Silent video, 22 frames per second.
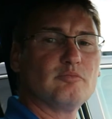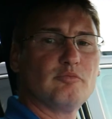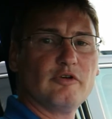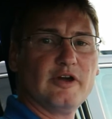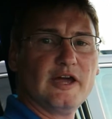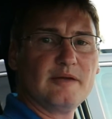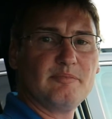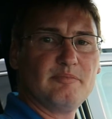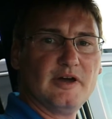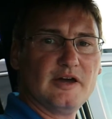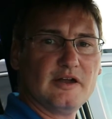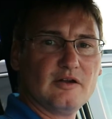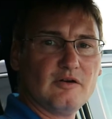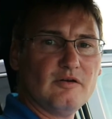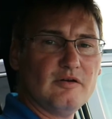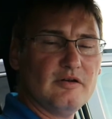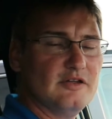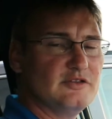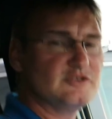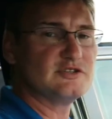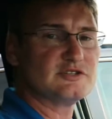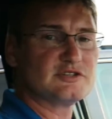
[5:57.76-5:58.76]
brake
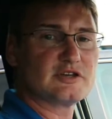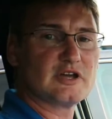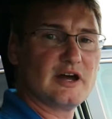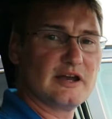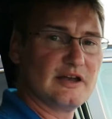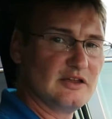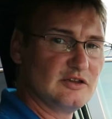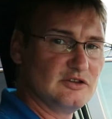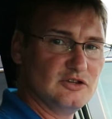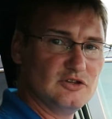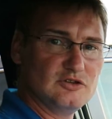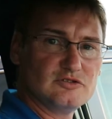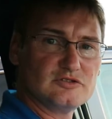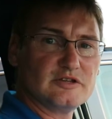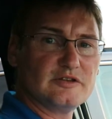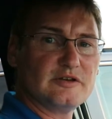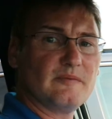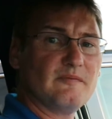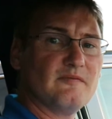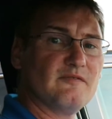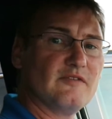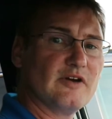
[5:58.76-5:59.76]
pedal, and just kind of
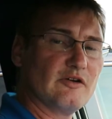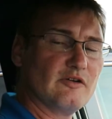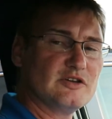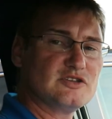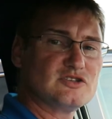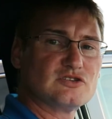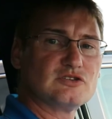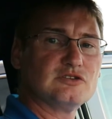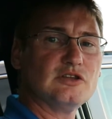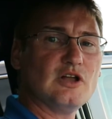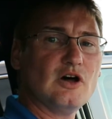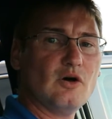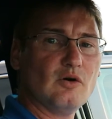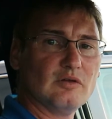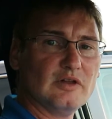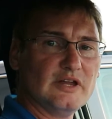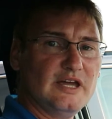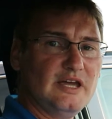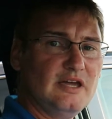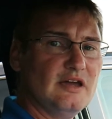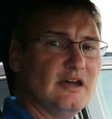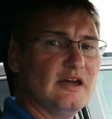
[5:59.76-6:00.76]
using them very
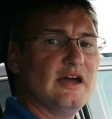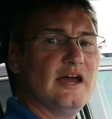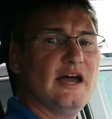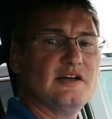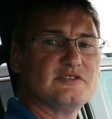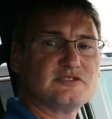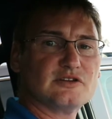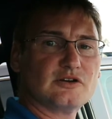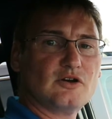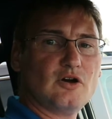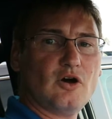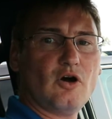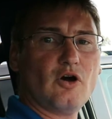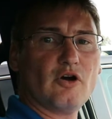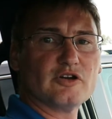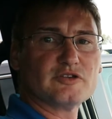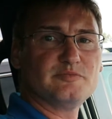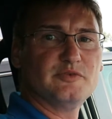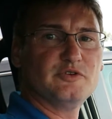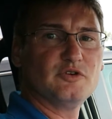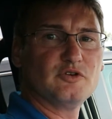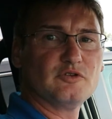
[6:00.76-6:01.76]
slowly as the car
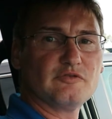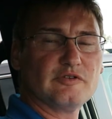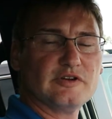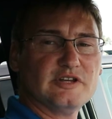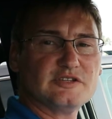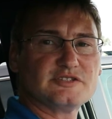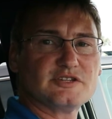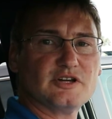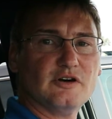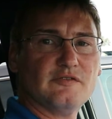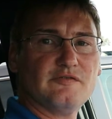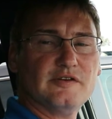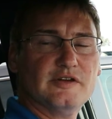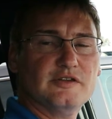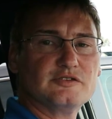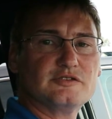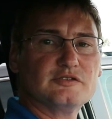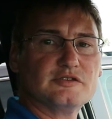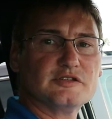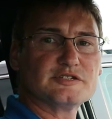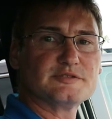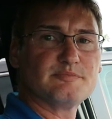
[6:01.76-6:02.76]
is maneuvering itself into the